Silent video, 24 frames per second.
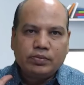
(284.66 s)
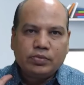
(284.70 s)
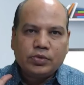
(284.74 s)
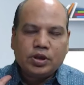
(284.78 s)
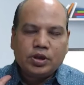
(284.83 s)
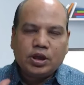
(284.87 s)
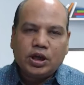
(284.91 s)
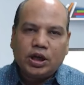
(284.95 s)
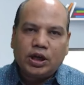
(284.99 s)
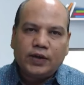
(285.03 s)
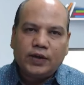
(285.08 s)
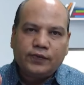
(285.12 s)

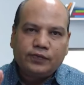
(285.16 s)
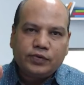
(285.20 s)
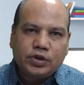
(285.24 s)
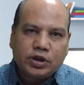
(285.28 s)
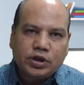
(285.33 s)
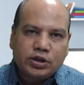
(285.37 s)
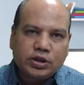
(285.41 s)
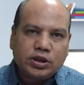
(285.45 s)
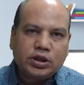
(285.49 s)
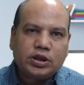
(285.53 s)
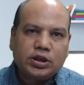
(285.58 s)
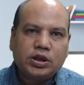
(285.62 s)
After
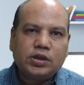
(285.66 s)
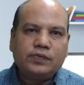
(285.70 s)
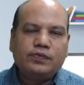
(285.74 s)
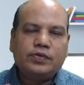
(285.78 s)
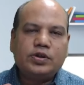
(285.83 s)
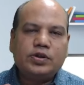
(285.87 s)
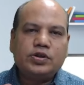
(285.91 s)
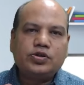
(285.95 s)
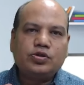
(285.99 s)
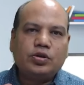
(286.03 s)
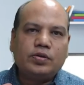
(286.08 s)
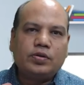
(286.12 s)

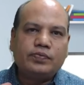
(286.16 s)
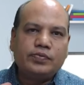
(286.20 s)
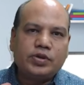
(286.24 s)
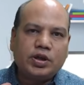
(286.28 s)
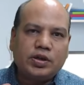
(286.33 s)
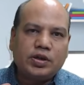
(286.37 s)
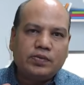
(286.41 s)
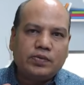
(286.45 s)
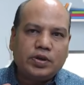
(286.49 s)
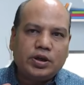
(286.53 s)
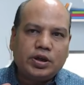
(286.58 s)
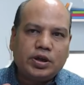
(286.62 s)
31st of
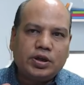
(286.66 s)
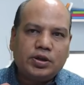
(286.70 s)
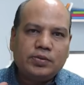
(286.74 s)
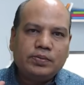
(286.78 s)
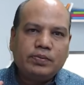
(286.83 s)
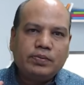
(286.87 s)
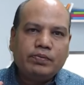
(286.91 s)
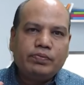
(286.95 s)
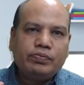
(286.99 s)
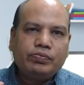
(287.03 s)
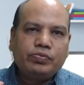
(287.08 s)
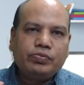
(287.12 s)
January,
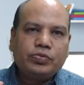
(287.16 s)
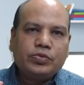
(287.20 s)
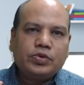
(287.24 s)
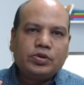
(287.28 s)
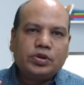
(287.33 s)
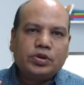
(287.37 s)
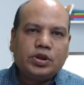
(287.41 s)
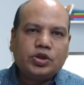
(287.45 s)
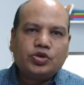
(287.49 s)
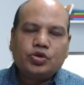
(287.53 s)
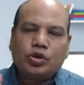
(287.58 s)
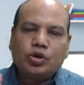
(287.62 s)

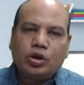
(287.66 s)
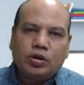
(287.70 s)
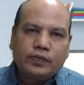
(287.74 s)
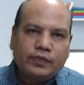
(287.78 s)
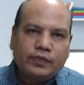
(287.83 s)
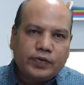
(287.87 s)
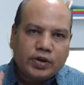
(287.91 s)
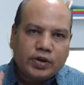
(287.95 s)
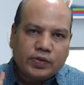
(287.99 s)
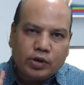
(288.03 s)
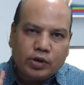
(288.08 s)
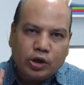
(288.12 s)
this offer
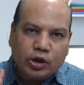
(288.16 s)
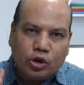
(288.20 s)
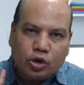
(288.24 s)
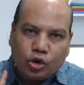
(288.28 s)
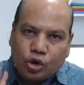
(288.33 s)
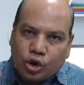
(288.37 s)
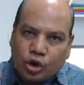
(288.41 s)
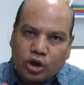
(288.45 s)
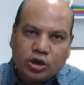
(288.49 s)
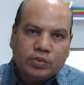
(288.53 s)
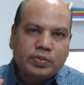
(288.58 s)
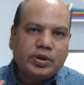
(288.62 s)
will
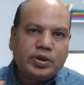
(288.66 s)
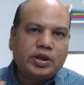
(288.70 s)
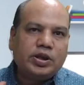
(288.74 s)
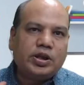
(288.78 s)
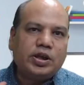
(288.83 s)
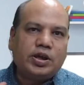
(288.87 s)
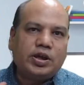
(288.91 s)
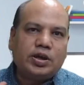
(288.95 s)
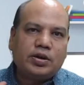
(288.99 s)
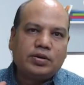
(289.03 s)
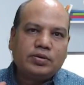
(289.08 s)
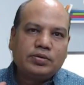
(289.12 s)
not be
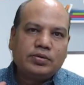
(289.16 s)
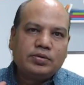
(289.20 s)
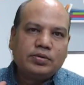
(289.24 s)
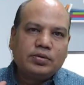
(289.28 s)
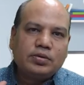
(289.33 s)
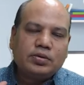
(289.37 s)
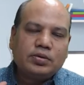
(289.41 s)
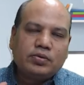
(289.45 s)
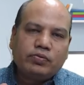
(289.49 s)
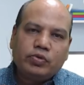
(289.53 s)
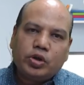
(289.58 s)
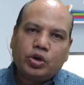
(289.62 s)
there.
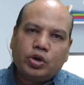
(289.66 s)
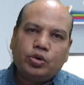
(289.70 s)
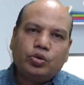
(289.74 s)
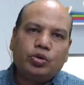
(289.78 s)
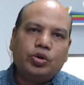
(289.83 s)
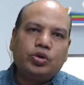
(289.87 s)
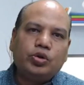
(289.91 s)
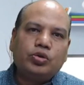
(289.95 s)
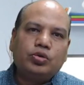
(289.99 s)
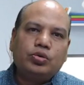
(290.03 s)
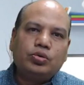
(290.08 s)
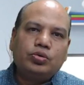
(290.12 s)
We are going
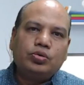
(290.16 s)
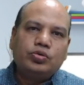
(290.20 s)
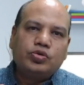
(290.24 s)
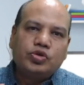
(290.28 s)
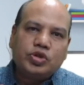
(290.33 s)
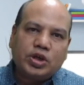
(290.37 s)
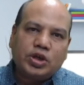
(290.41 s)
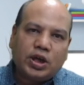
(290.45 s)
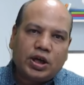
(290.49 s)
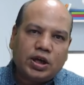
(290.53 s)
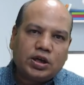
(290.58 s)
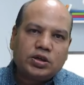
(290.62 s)
to
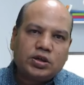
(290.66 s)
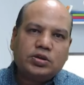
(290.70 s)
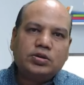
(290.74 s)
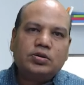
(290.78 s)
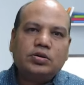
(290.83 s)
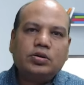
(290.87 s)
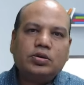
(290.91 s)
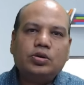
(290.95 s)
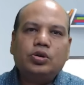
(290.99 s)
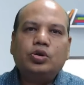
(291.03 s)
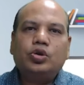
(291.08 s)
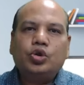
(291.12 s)
charge
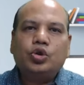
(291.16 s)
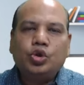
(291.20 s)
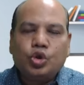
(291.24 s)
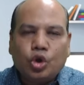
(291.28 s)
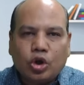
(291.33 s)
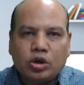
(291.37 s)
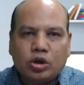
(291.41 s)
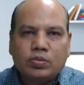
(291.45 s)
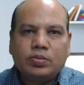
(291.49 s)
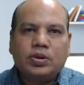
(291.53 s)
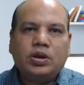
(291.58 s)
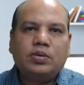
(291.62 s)

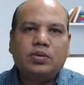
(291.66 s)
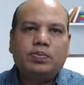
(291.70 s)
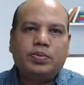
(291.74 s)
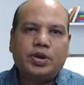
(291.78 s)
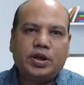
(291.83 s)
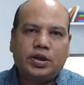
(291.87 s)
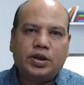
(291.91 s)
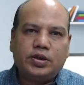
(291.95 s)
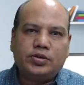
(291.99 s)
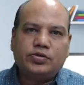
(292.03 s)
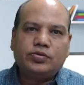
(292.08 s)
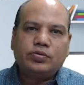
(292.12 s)
normal
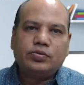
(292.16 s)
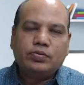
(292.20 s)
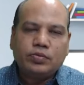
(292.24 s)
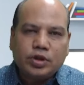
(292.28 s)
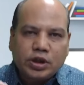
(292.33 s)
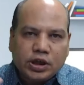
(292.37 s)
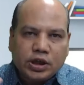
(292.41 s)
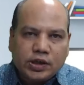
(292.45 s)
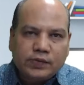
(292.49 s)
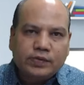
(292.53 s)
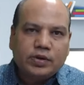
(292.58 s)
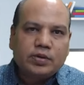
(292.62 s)
price,
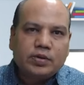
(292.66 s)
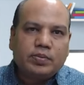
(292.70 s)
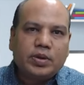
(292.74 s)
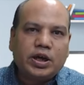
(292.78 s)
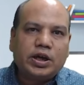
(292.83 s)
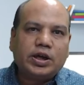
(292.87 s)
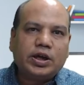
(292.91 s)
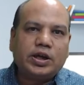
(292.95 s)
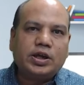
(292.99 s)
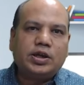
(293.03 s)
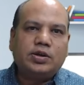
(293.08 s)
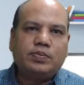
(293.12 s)
whatever
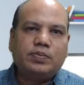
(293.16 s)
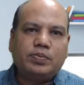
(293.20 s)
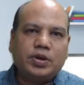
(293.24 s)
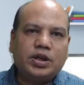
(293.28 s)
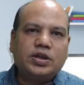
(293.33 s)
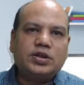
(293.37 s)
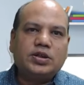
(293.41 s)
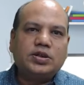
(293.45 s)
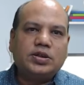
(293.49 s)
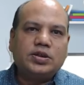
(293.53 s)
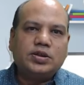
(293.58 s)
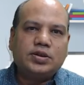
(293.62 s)
market price
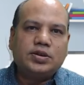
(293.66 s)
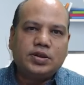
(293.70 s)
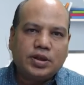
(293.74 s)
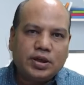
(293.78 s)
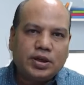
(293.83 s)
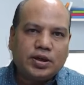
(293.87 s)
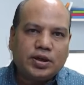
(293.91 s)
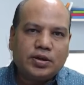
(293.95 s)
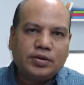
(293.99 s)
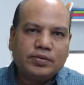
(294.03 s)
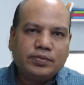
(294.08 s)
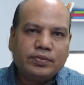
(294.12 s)
is there.
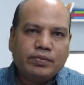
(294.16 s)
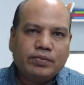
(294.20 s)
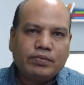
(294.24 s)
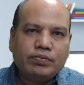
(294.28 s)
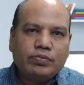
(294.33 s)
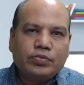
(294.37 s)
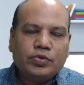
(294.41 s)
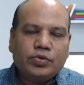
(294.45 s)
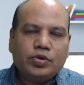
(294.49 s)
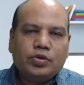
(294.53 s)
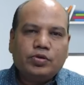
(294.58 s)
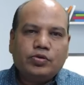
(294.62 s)

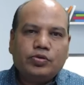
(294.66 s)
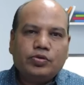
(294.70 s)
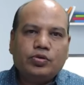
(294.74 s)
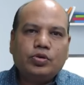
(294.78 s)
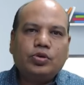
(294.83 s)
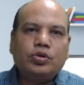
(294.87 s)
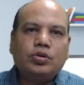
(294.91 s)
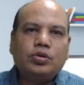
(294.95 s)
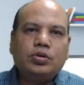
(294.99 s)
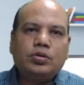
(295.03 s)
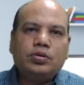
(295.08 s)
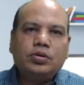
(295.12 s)

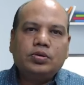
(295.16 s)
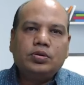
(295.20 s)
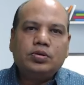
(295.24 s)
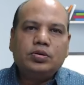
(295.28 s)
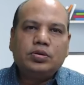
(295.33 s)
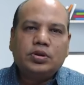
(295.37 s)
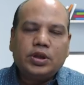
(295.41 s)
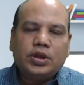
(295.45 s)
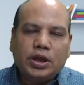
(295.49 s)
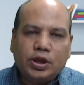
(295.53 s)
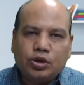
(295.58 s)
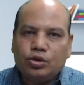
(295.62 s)
So
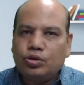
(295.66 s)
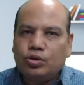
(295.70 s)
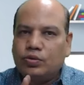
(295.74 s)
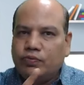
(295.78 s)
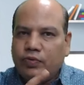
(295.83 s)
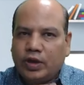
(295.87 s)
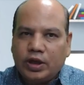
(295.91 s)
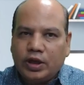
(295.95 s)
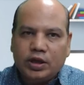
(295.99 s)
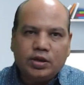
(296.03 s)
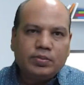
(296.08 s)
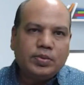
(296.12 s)
thank you
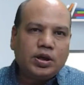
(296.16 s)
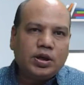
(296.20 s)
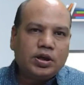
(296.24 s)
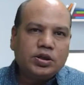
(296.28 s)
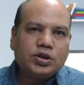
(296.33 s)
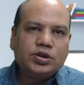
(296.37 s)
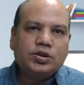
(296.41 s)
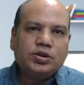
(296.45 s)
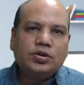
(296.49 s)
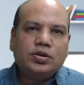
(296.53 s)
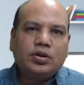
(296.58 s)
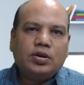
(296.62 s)
very much
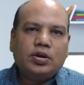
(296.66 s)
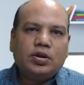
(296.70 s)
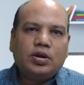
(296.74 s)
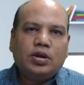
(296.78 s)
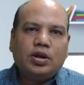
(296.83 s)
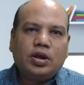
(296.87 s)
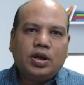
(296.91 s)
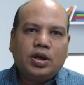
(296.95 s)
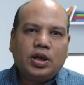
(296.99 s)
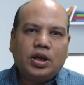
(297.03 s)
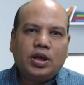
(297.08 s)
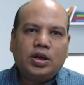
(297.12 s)

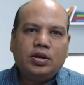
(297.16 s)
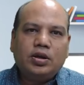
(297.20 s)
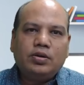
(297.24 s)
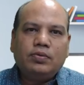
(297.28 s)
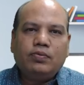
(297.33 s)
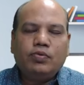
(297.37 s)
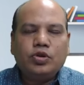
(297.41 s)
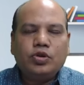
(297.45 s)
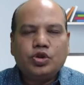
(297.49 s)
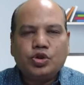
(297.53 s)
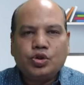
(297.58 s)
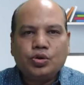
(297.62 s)
and
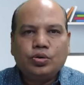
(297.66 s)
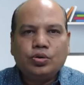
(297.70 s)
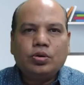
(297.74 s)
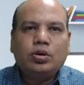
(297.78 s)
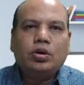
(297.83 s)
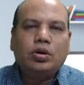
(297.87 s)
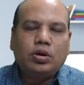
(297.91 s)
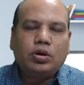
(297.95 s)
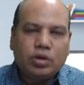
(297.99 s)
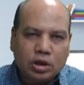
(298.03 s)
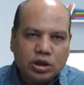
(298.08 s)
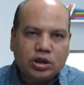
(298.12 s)
wish you
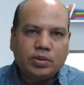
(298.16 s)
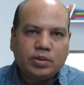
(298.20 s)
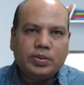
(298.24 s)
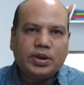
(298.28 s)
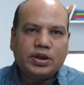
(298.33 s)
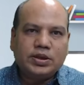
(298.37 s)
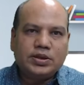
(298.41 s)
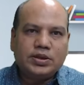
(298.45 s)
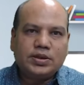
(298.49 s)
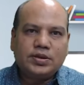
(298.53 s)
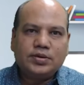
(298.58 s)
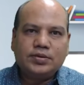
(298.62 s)
all the
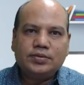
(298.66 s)
best.